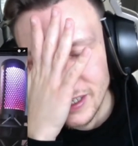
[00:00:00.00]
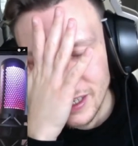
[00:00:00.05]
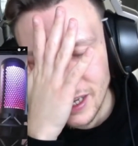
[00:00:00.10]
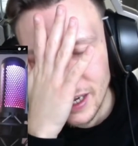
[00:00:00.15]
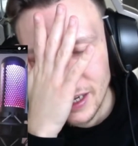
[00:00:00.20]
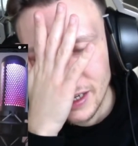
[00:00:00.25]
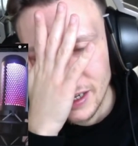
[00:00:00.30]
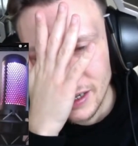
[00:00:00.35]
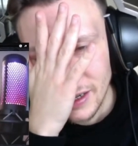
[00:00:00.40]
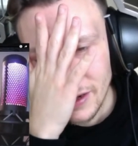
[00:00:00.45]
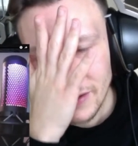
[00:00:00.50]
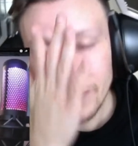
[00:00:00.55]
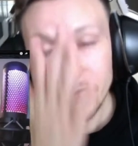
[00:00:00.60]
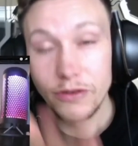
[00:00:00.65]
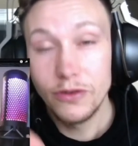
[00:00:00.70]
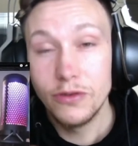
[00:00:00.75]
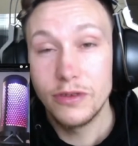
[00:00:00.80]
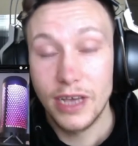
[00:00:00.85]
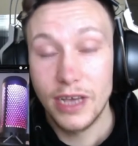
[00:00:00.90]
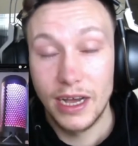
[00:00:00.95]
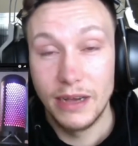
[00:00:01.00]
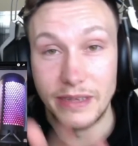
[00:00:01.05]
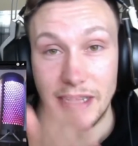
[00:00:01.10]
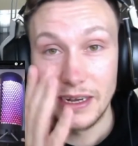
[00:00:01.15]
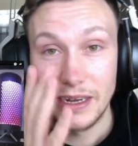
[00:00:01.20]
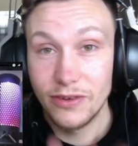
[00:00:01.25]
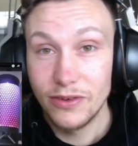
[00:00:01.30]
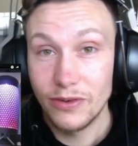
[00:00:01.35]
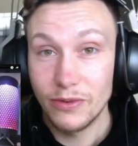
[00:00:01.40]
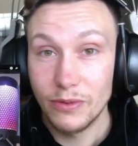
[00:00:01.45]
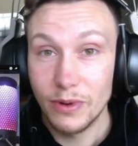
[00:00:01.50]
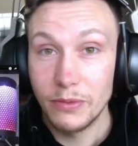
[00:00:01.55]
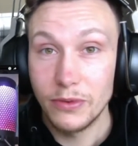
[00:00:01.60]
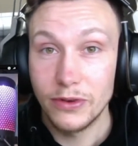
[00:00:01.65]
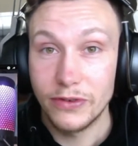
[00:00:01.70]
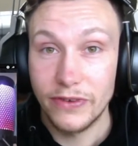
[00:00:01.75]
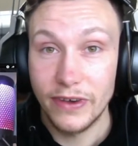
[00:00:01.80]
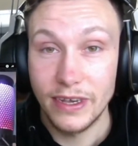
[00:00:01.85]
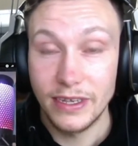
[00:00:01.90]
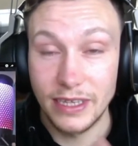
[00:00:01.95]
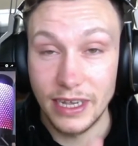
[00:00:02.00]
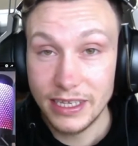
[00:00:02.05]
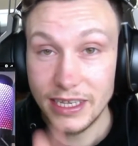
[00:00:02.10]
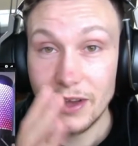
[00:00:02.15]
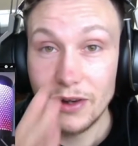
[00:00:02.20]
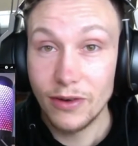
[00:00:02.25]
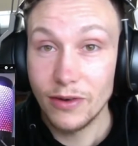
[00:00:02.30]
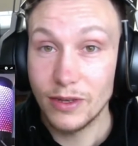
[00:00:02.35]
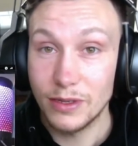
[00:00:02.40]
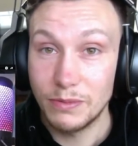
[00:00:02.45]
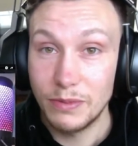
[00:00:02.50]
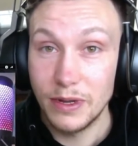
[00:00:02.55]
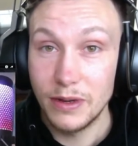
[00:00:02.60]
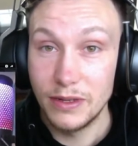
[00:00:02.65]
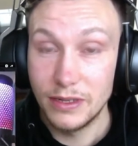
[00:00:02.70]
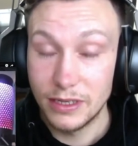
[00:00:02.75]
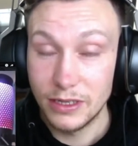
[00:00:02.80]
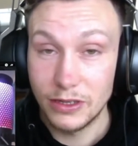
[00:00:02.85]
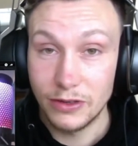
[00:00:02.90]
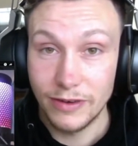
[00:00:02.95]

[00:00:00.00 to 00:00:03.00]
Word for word: guy a few times. And I couldn't remember his face. That's how long it's been since we